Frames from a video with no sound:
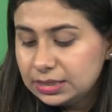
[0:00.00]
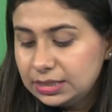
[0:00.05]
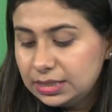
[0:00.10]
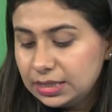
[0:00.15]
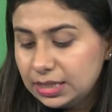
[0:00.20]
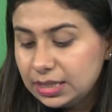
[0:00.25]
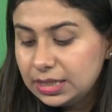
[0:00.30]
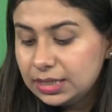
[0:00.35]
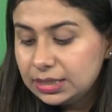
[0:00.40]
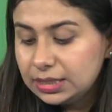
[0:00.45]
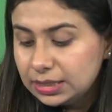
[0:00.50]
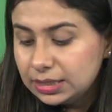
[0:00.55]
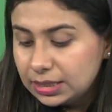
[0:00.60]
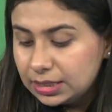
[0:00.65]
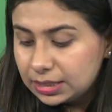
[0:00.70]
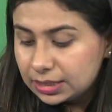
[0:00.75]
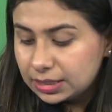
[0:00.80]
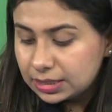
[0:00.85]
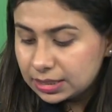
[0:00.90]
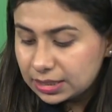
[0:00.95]
their
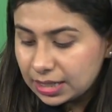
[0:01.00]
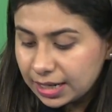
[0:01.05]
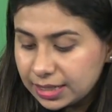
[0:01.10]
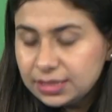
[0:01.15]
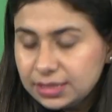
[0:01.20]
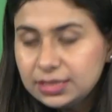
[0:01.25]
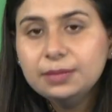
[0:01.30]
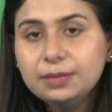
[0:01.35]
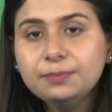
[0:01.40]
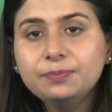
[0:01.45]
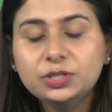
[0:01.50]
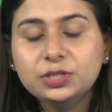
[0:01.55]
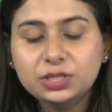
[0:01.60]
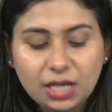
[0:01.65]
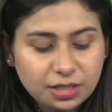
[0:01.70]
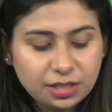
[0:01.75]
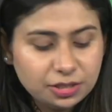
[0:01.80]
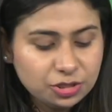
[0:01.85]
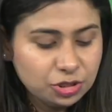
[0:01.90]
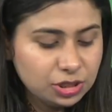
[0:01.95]
writing
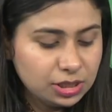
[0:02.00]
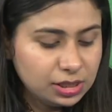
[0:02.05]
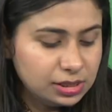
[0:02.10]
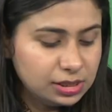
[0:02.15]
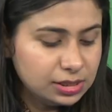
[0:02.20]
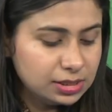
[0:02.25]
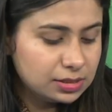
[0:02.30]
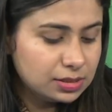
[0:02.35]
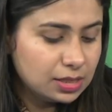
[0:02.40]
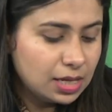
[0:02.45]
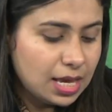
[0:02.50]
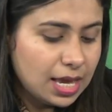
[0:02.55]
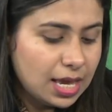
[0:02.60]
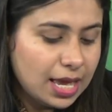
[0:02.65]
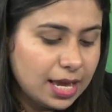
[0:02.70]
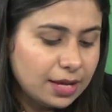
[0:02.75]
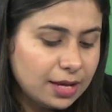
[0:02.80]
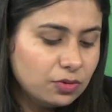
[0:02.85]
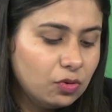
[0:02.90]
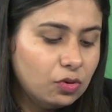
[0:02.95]
potentials
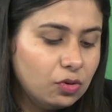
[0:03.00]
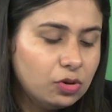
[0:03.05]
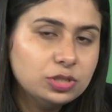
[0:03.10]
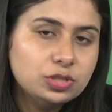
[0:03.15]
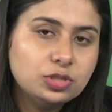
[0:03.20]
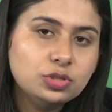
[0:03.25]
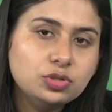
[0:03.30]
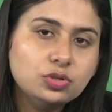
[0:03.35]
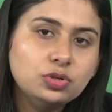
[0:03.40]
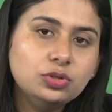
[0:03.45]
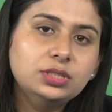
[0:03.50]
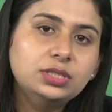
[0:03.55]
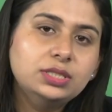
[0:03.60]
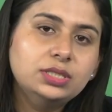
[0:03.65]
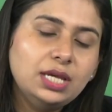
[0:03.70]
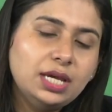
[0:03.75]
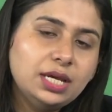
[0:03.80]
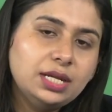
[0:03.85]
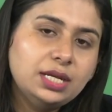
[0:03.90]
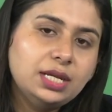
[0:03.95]
and also
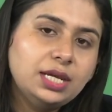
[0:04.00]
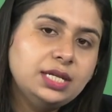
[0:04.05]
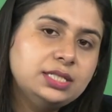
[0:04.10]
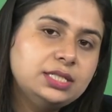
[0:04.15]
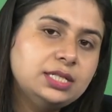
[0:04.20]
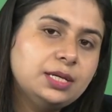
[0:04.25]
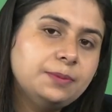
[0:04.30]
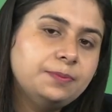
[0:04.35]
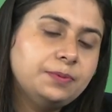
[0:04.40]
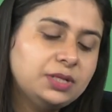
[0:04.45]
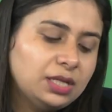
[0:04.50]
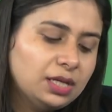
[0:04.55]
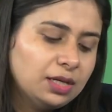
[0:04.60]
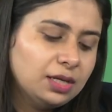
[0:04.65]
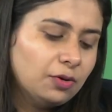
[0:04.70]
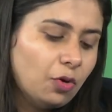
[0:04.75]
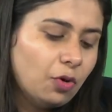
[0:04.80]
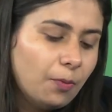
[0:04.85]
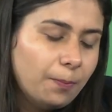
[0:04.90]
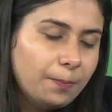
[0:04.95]
their
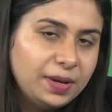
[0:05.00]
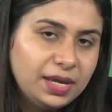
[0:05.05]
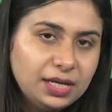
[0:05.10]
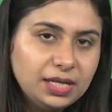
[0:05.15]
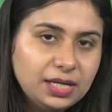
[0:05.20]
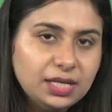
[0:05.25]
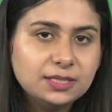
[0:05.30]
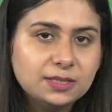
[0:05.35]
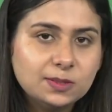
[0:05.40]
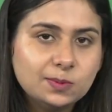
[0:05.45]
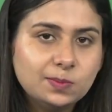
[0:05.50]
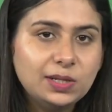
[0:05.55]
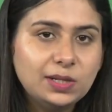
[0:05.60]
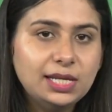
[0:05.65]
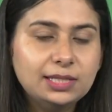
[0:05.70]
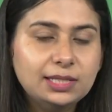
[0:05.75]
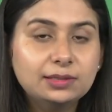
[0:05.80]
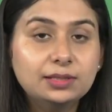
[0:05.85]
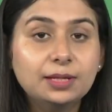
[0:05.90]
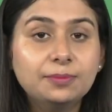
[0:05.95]
interpreting opinions will
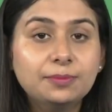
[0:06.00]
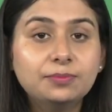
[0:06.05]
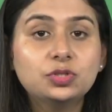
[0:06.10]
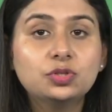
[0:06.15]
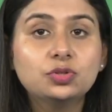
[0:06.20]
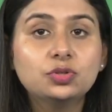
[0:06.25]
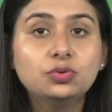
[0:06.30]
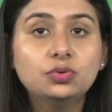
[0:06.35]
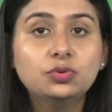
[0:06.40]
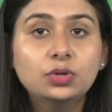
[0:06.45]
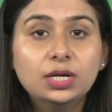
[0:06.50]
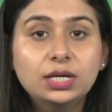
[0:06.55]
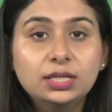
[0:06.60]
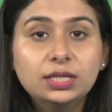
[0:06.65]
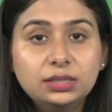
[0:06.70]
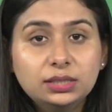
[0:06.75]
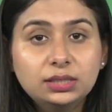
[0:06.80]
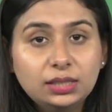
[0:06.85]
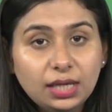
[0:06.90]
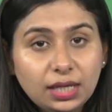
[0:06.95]
help them to
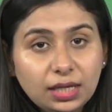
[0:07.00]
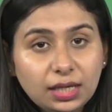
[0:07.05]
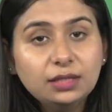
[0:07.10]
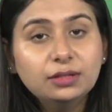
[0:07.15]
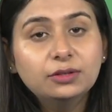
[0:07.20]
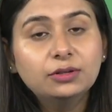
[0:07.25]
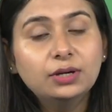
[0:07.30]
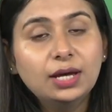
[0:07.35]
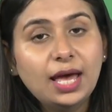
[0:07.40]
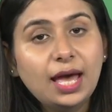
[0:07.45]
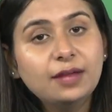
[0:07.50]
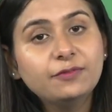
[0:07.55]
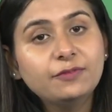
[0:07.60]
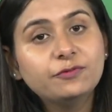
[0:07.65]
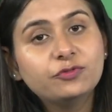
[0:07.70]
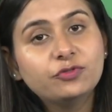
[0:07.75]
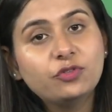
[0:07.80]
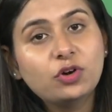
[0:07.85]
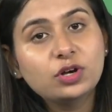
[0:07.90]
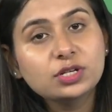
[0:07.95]
think
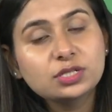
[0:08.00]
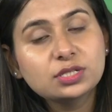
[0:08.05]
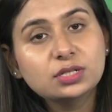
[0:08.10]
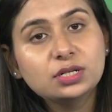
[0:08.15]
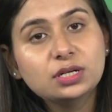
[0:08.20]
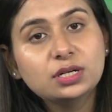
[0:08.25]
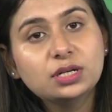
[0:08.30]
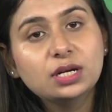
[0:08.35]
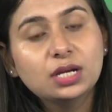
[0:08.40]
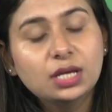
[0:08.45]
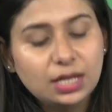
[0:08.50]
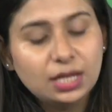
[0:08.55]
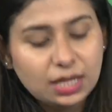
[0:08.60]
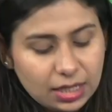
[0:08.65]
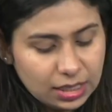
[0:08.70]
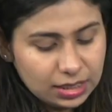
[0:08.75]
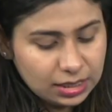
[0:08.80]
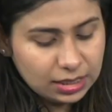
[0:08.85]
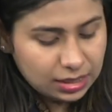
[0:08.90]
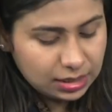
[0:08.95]
and foster
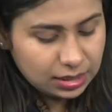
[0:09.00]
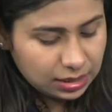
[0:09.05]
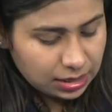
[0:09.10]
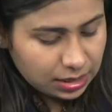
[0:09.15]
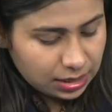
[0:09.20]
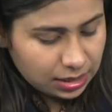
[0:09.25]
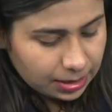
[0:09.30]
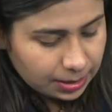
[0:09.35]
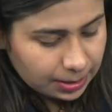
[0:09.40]
in a